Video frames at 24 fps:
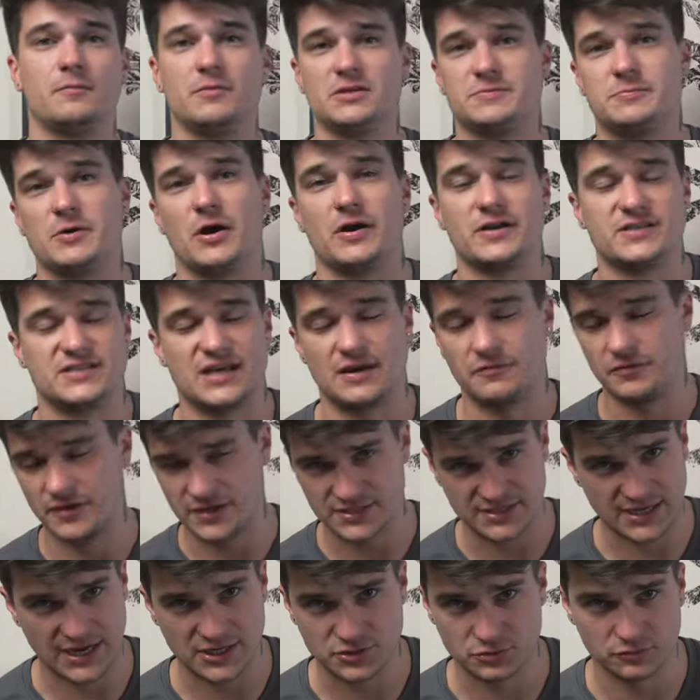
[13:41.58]
let's be honest, every day
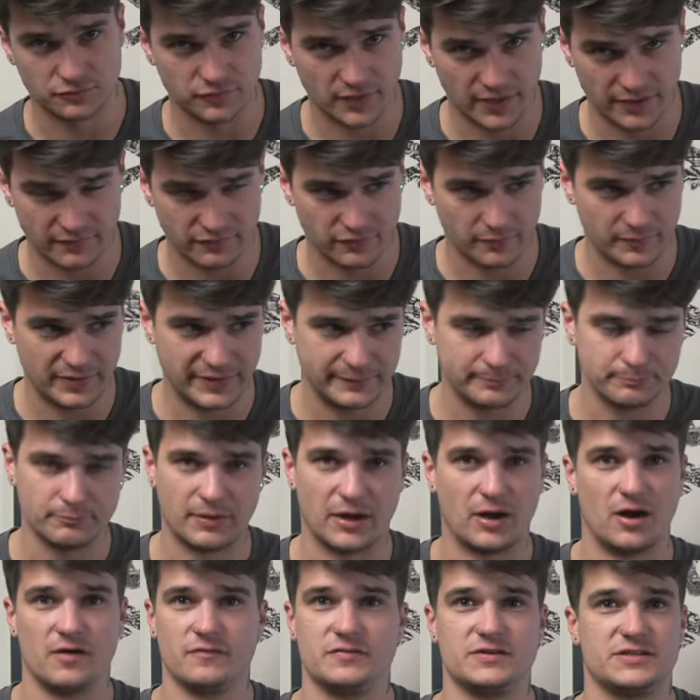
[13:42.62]
is casual Friday for me.
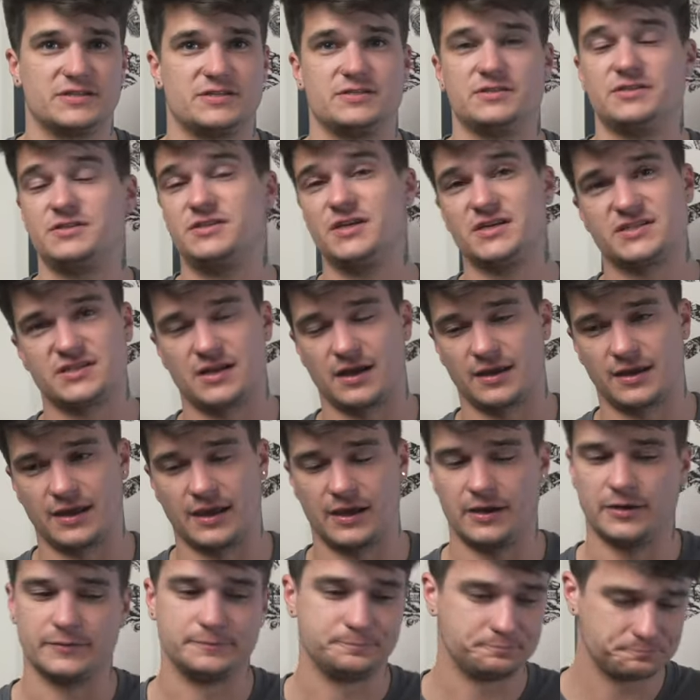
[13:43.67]
My office does not
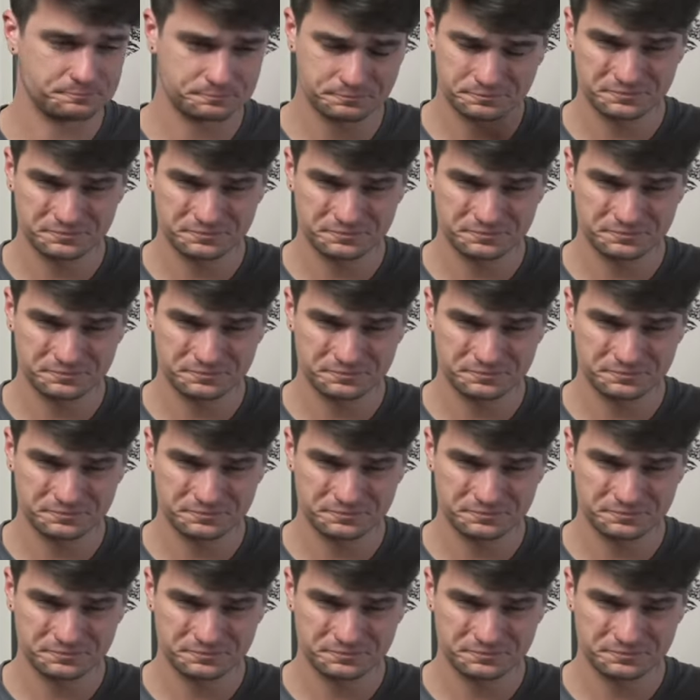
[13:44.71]
care.